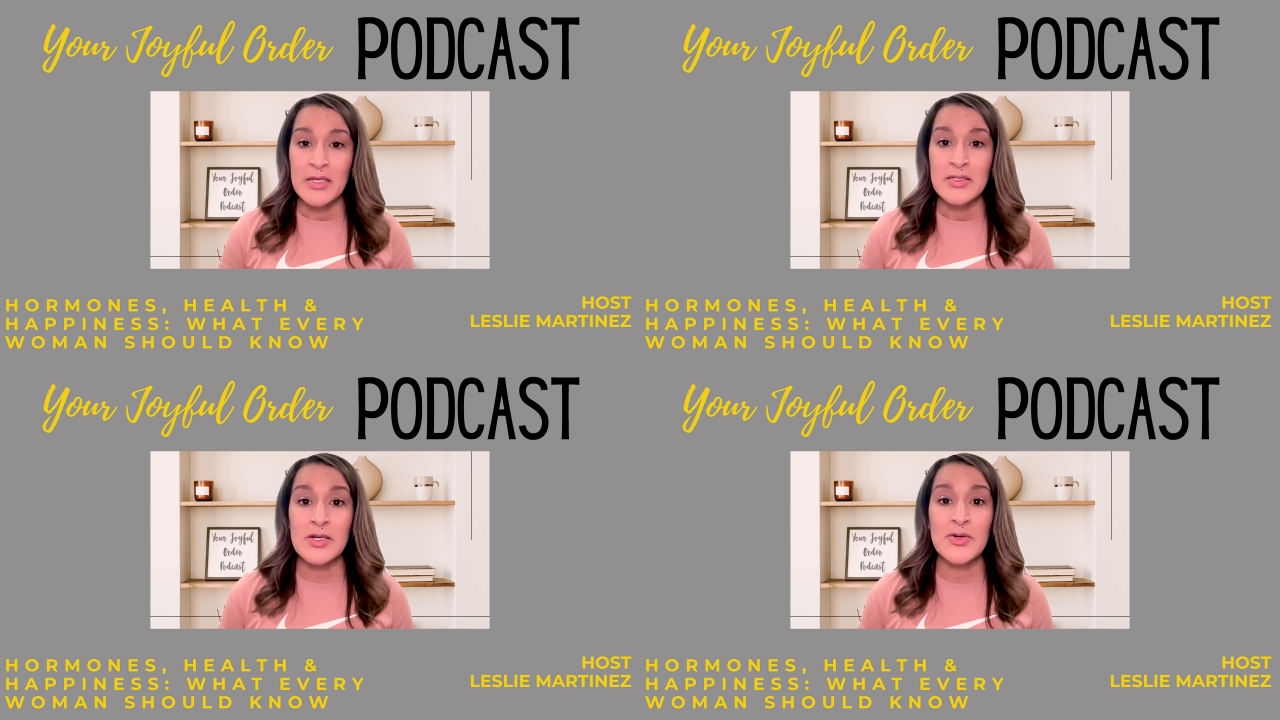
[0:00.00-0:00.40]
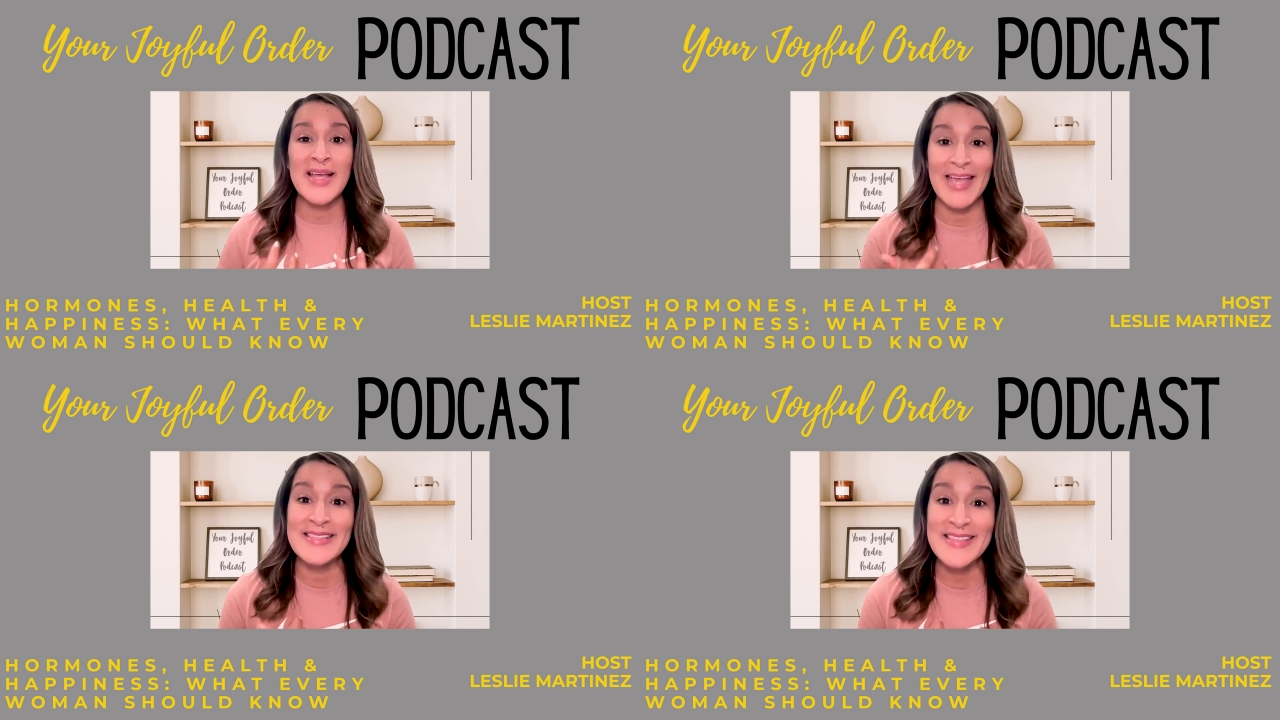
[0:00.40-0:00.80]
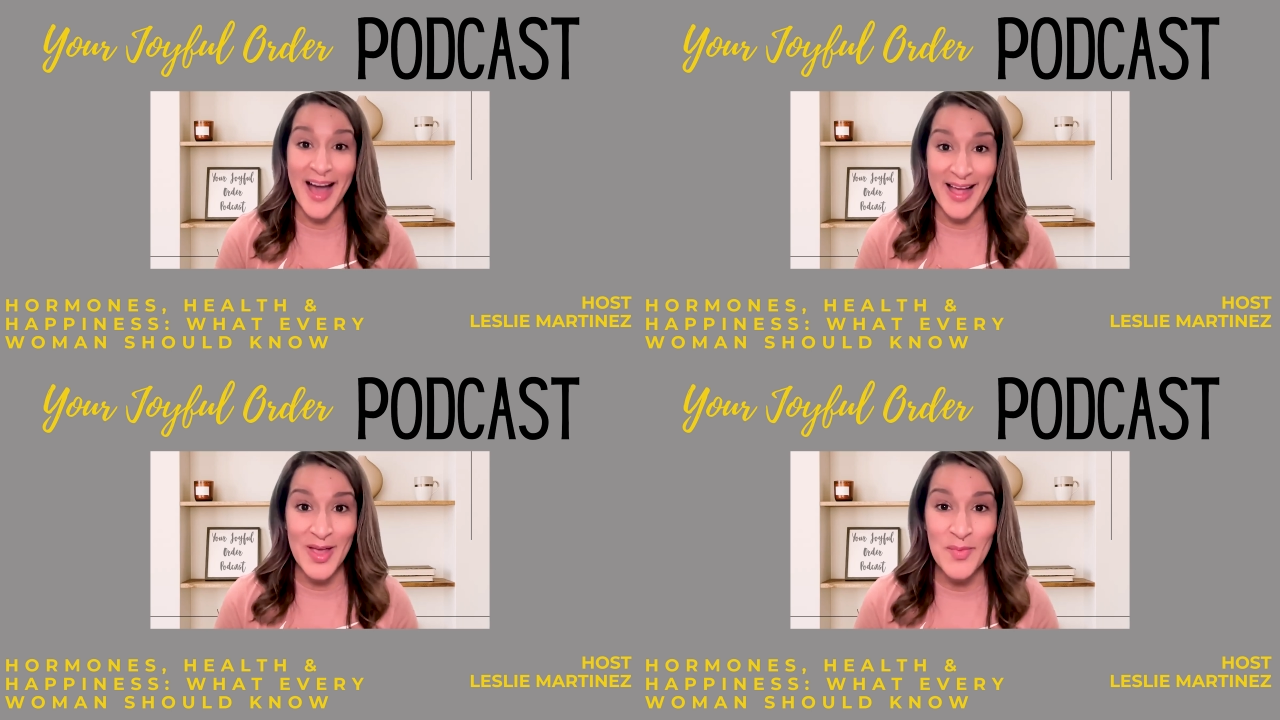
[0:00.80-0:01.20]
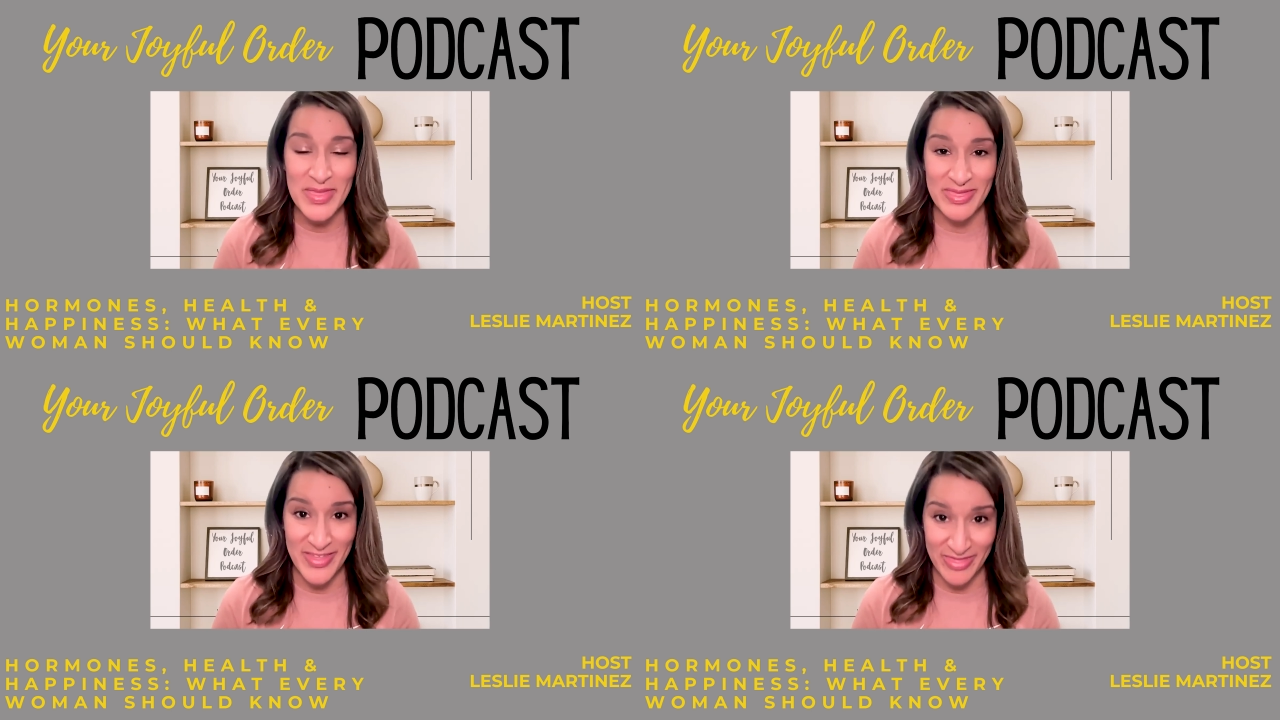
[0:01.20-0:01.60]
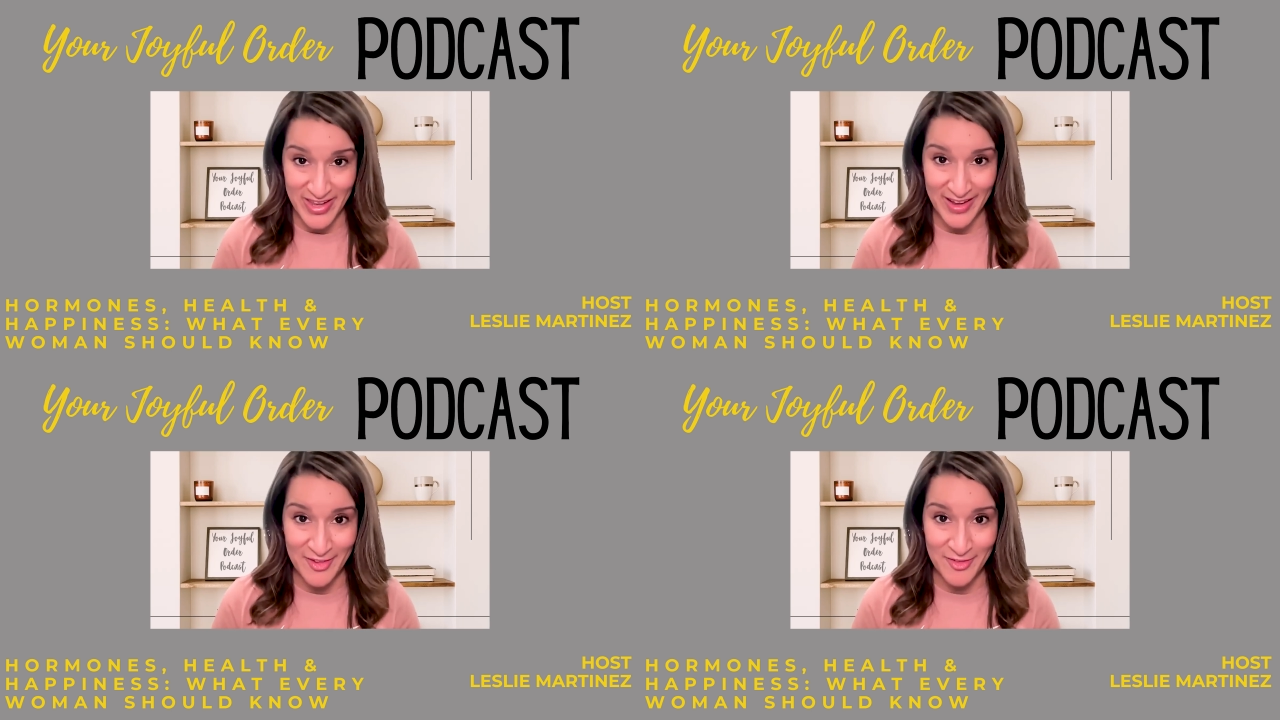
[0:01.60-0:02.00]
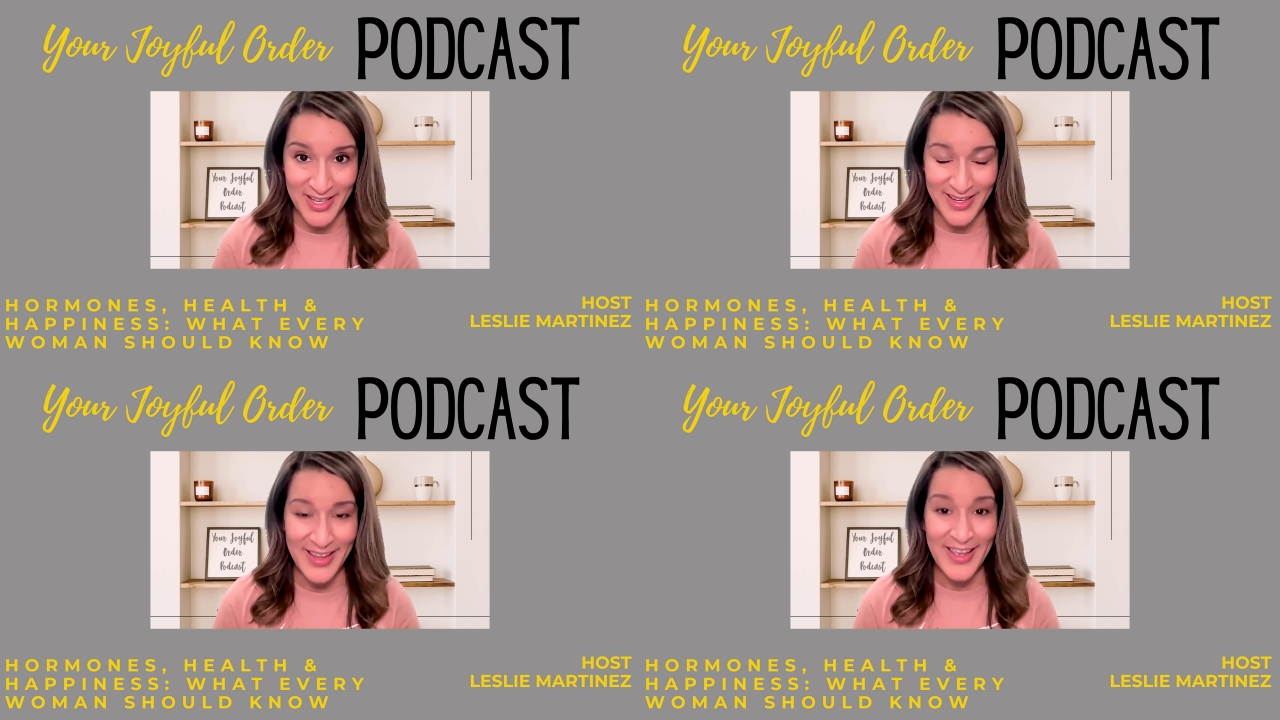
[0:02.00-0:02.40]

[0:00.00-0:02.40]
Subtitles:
So, as I am in the thick of it,